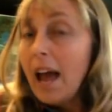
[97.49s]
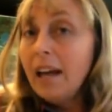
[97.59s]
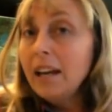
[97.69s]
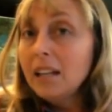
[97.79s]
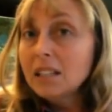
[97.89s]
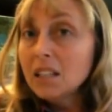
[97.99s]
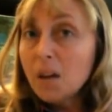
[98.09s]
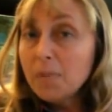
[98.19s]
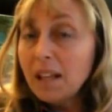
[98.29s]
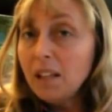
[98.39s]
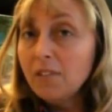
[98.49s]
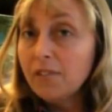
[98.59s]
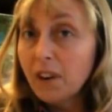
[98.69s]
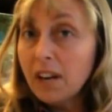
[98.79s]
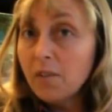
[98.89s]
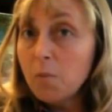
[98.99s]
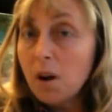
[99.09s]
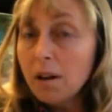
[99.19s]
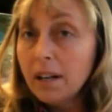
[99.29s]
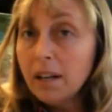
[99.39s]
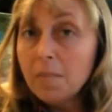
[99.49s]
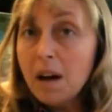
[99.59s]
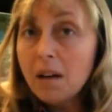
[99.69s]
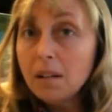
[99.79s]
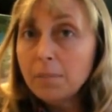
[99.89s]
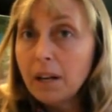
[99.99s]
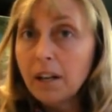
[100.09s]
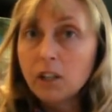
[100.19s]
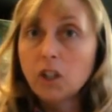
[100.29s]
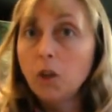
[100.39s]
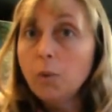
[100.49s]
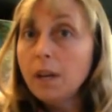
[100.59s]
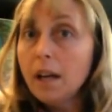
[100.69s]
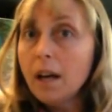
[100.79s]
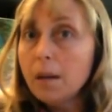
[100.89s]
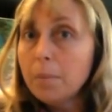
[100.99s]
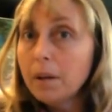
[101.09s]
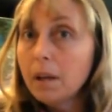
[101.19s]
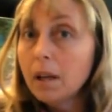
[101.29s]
And it didn't stop that little freak from walking in the mall up there and shooting it up.